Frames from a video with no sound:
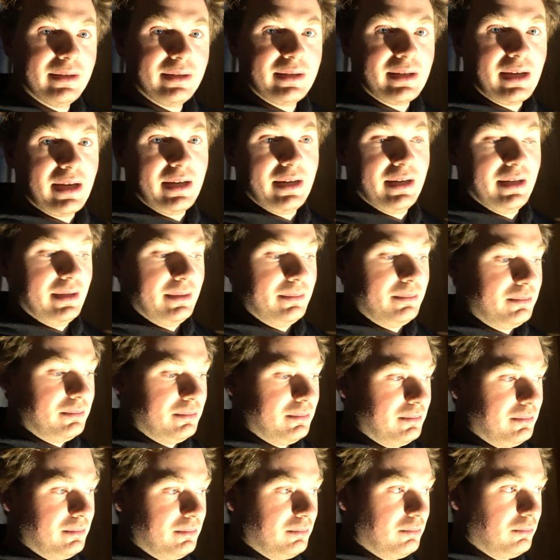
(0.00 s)
kind of
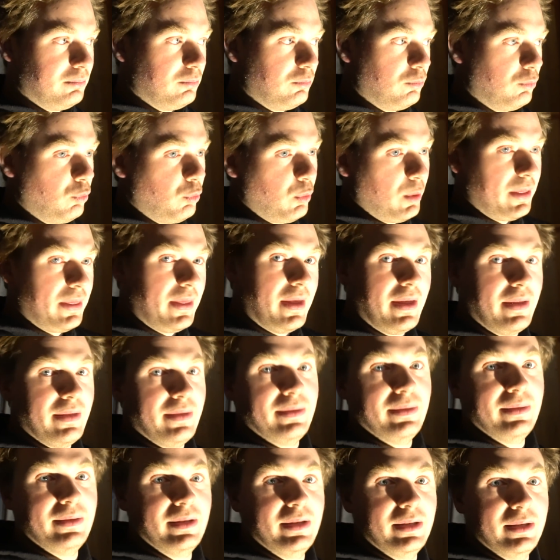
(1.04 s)

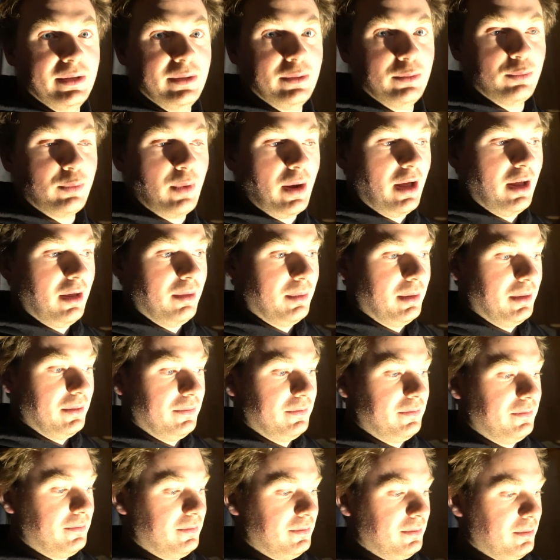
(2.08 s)
within the realm
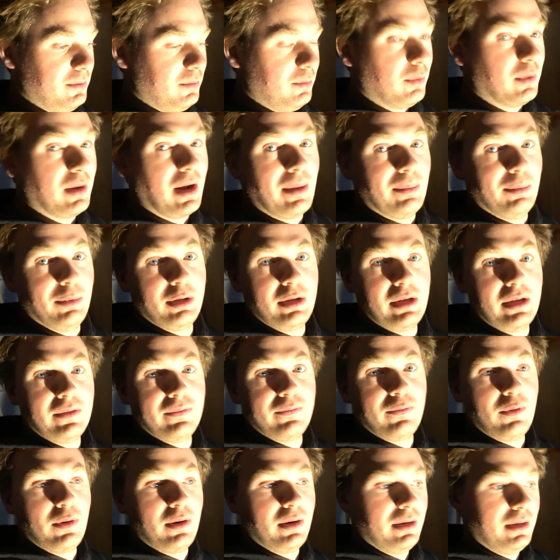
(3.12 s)
of what I'm looking
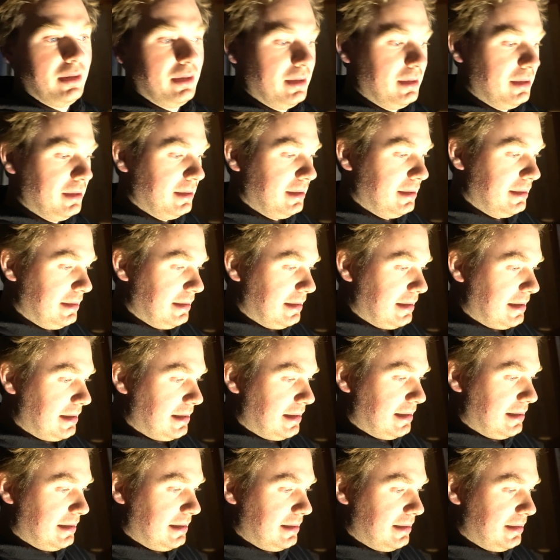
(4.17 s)
for,
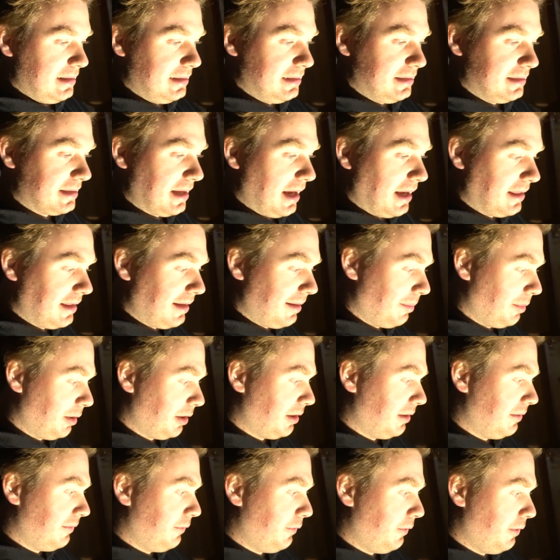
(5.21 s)
the design that I'm
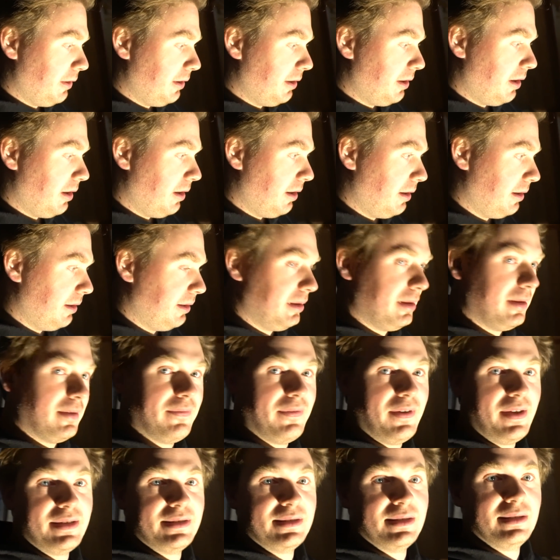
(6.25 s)
looking for on the
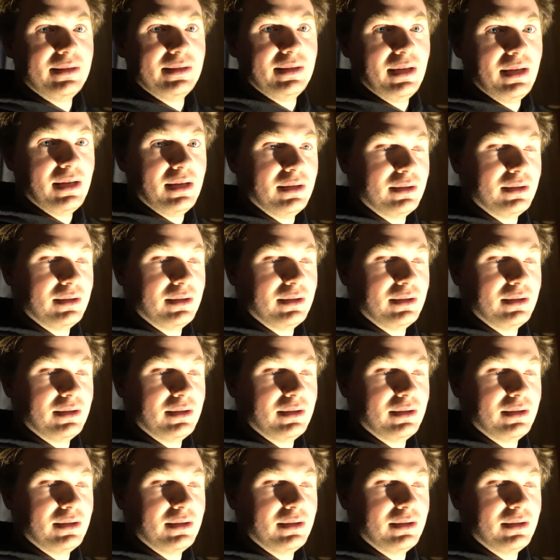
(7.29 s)
faces.